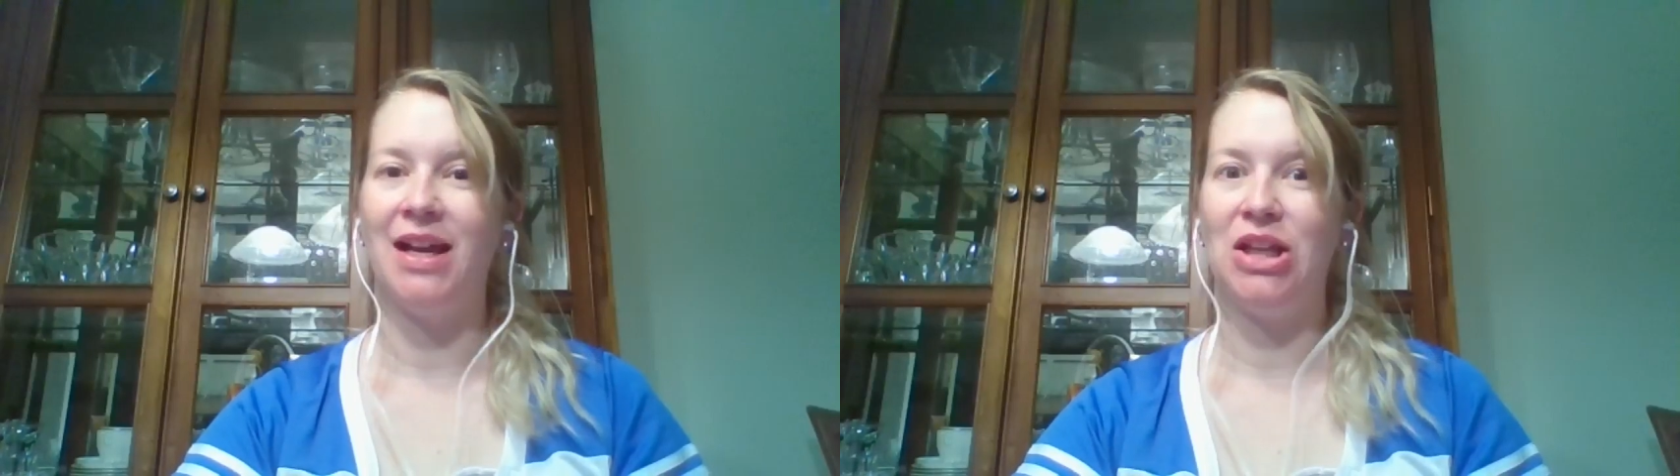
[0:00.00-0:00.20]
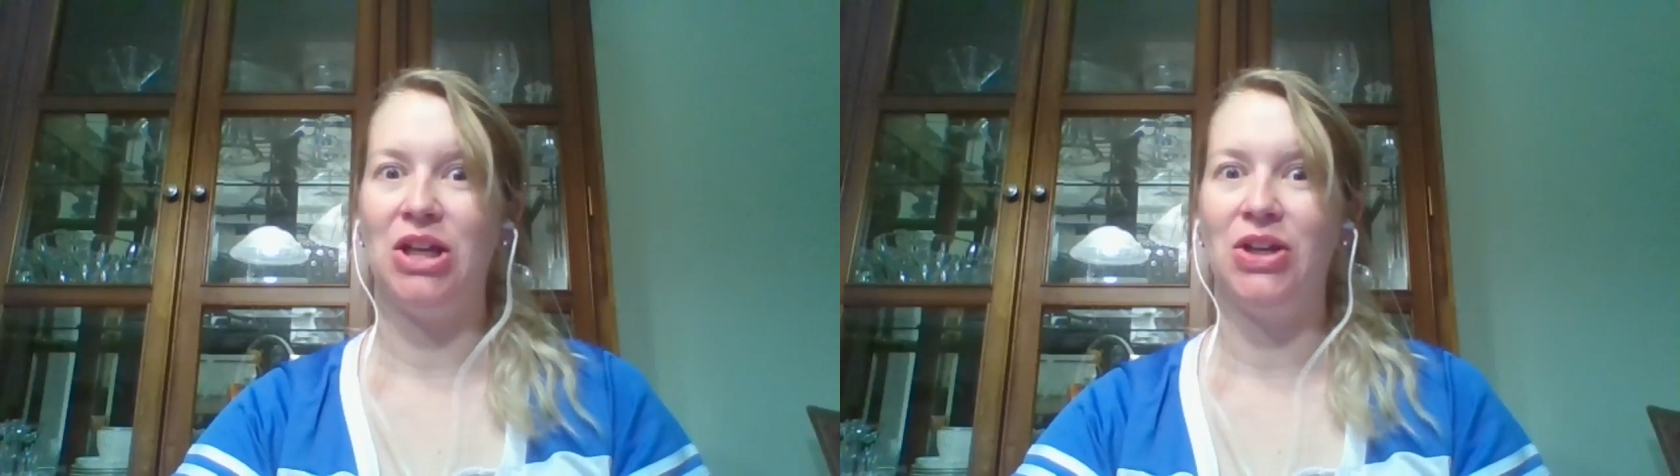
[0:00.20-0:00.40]

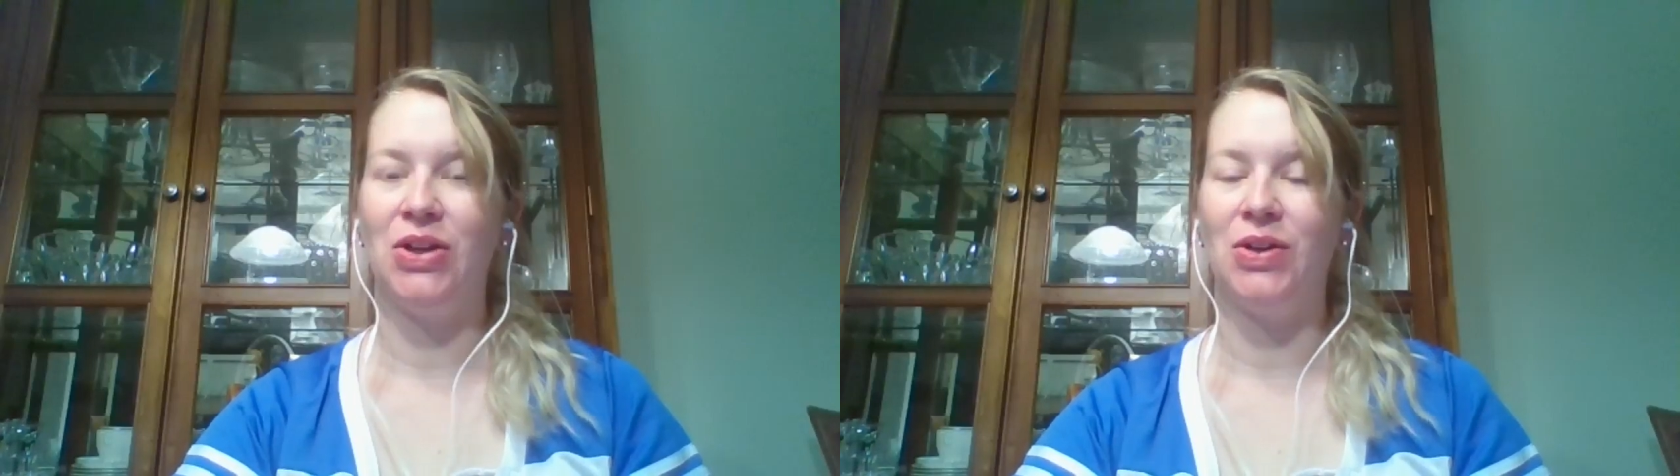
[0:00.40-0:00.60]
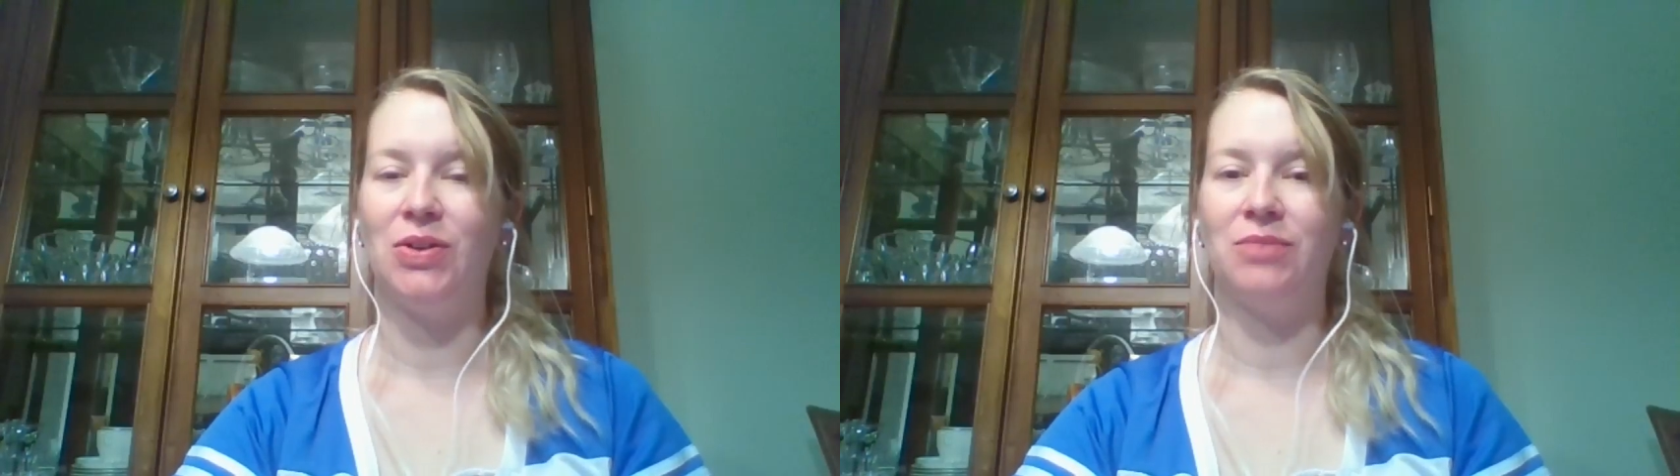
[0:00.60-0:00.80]

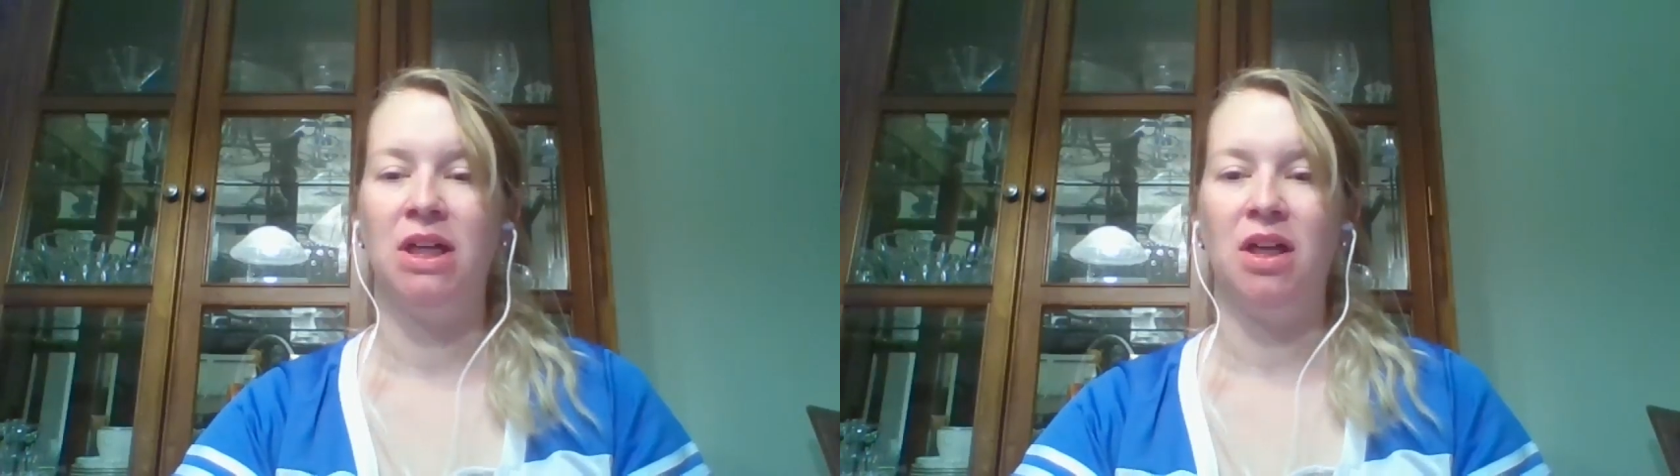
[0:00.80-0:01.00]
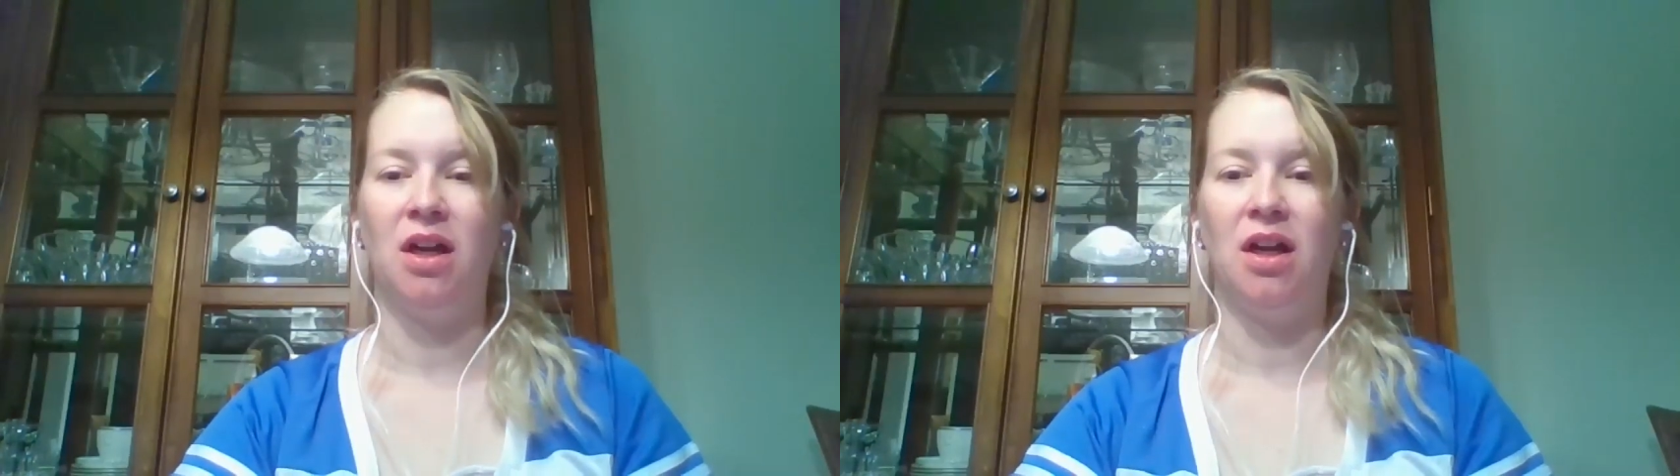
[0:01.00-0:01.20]
Hello.
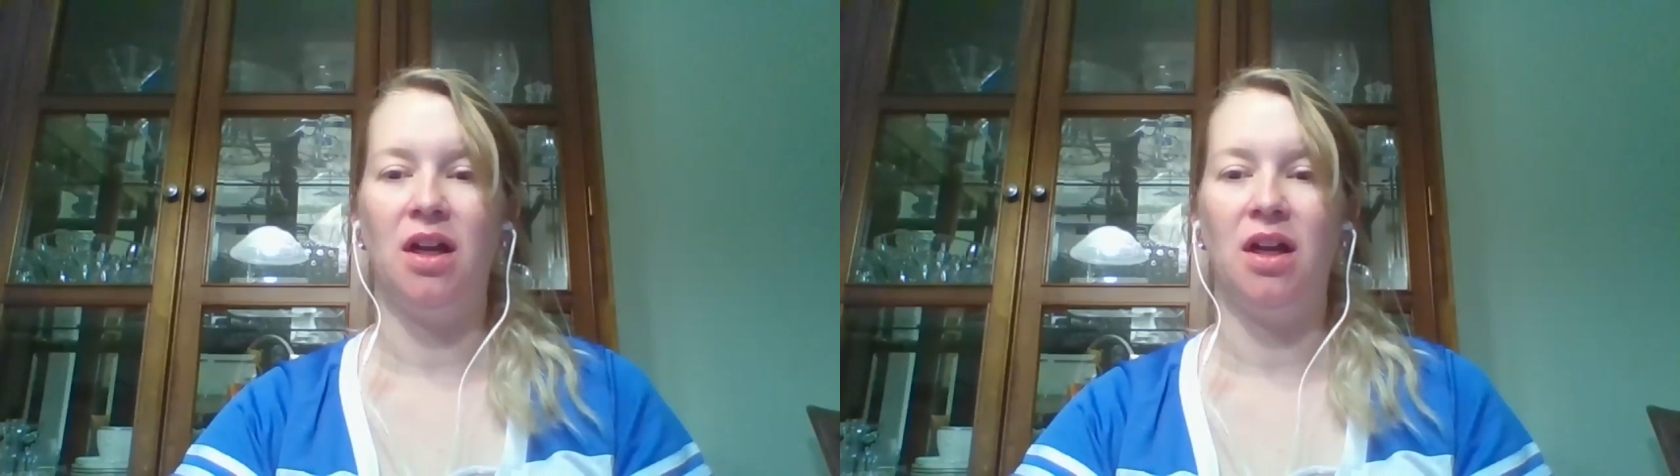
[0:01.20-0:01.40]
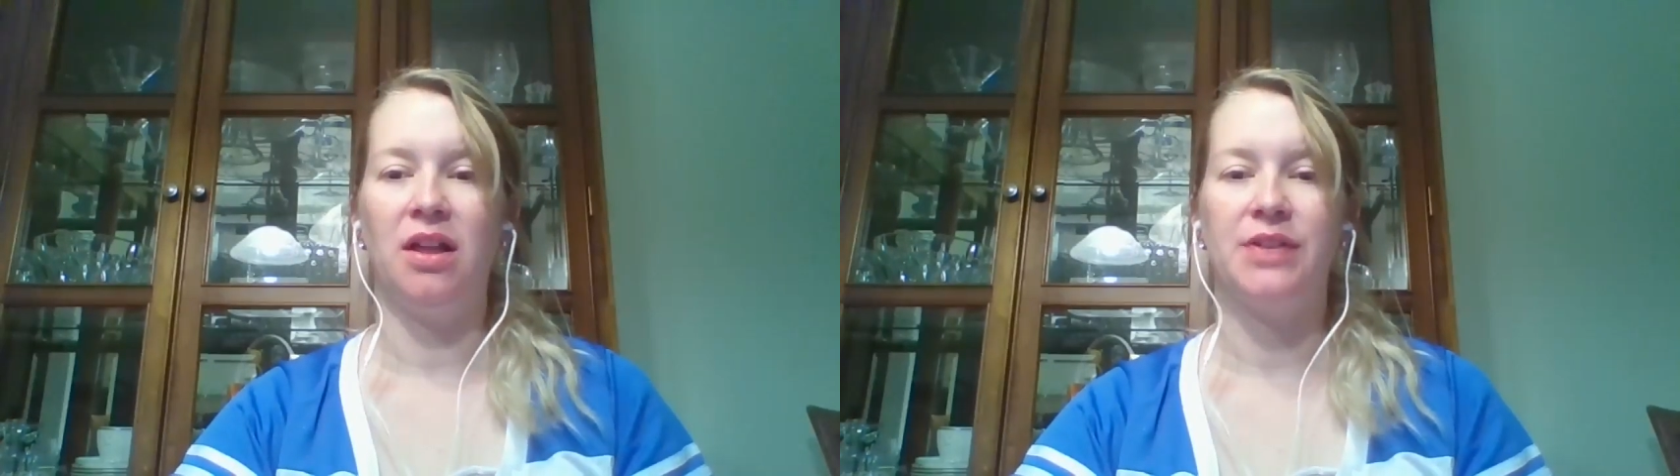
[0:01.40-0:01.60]

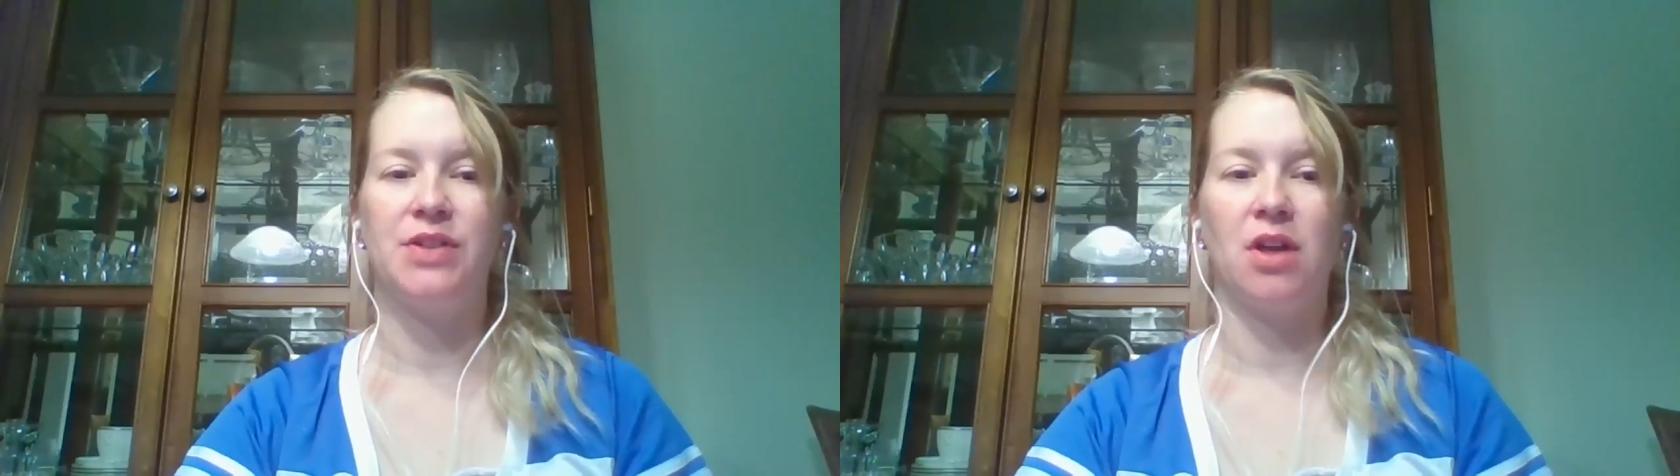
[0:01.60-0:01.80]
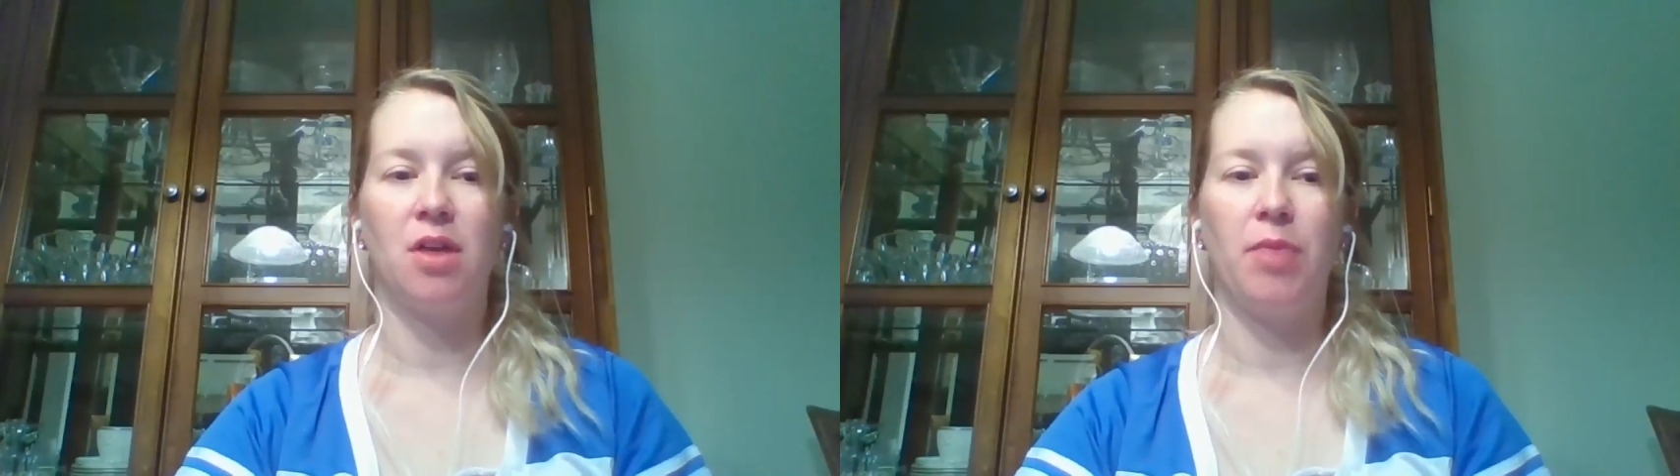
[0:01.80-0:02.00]
Let's
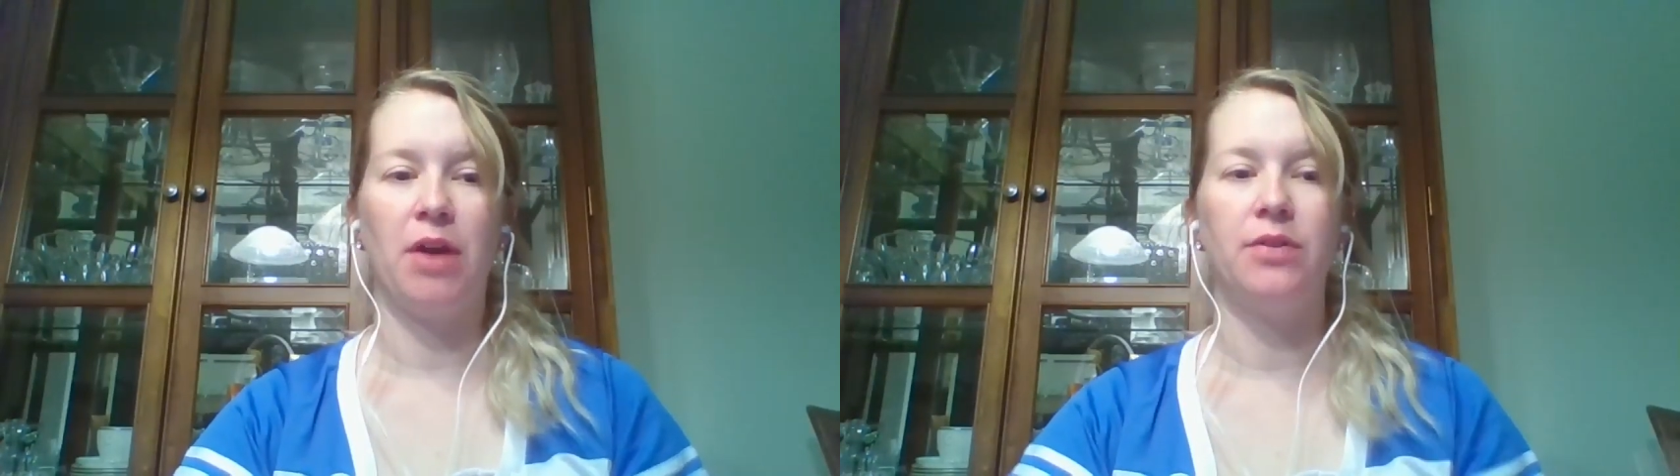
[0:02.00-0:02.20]
talk about